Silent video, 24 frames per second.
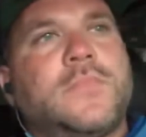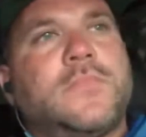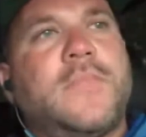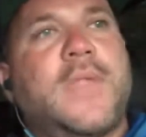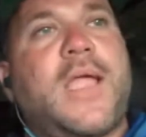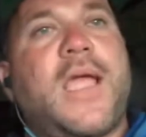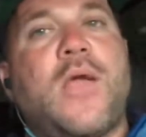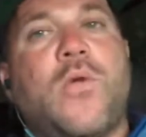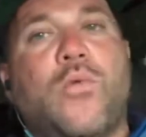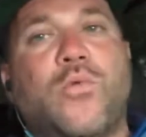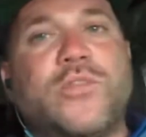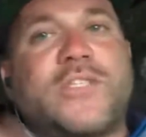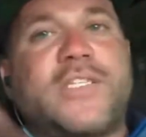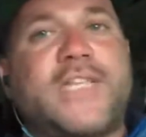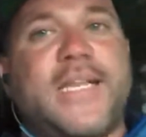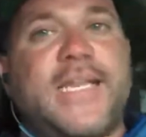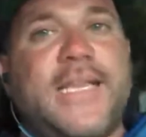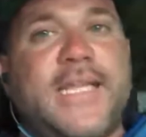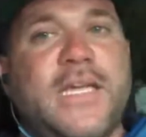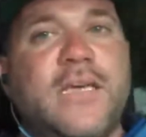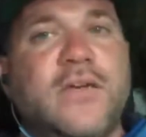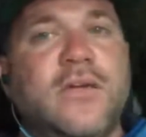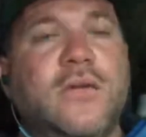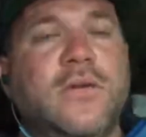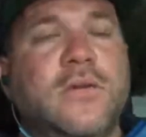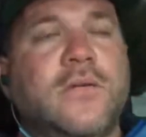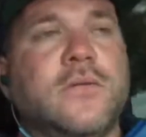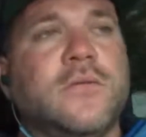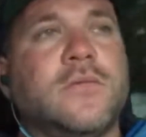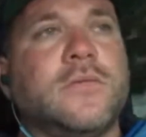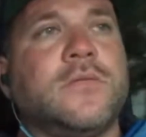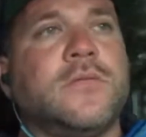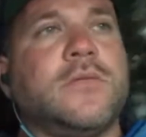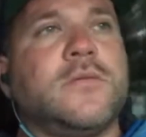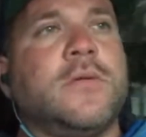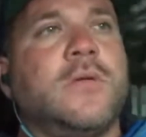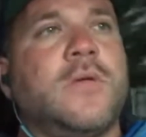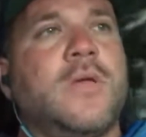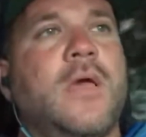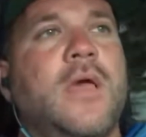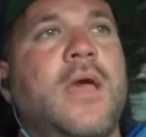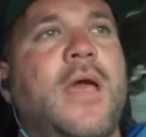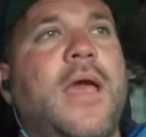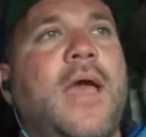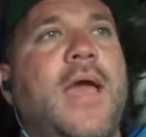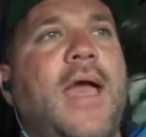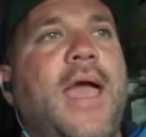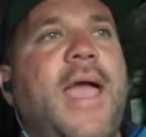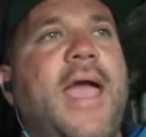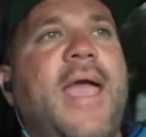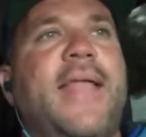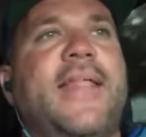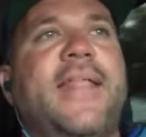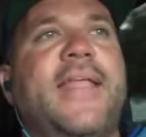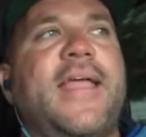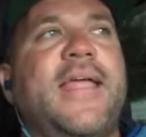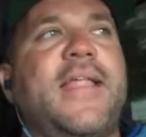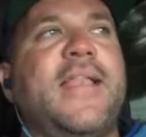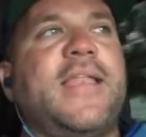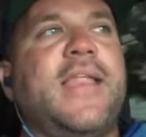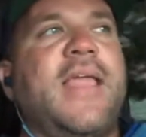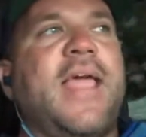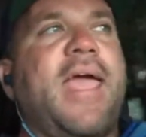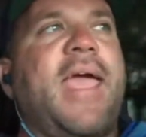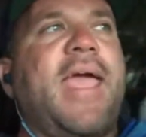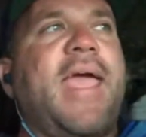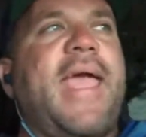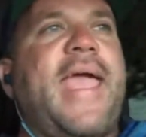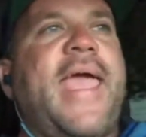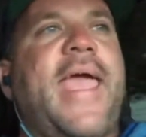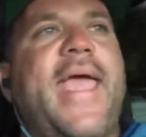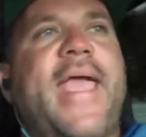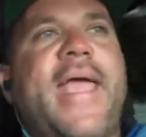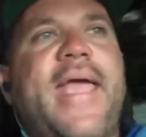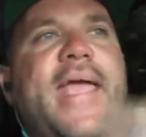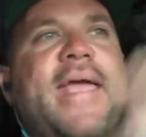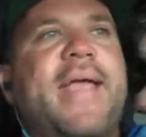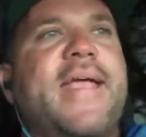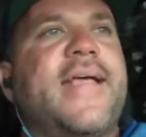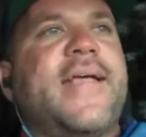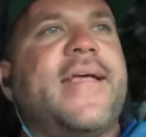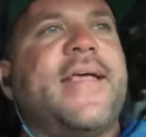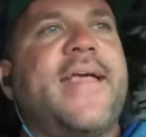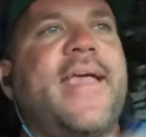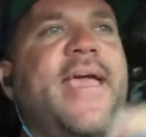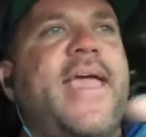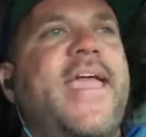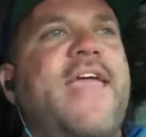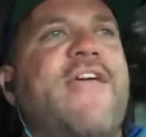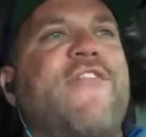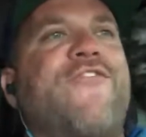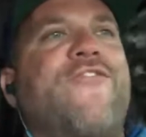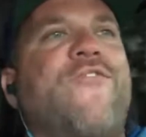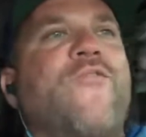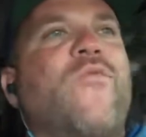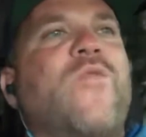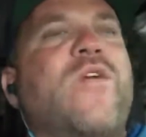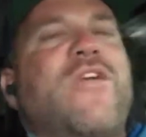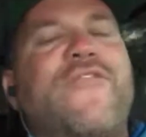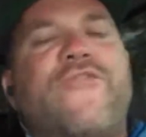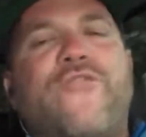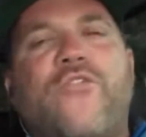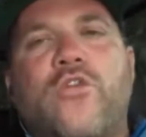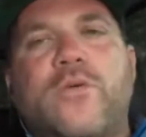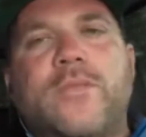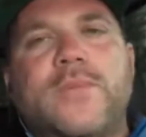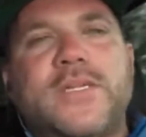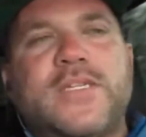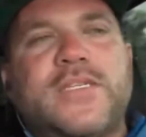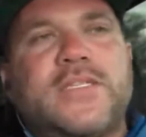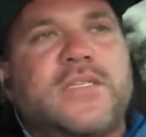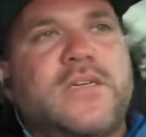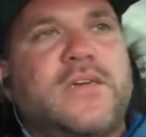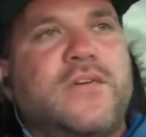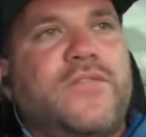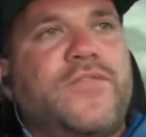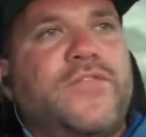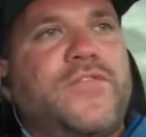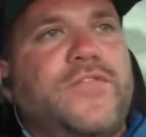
Now it was clear, and then it reformed itself.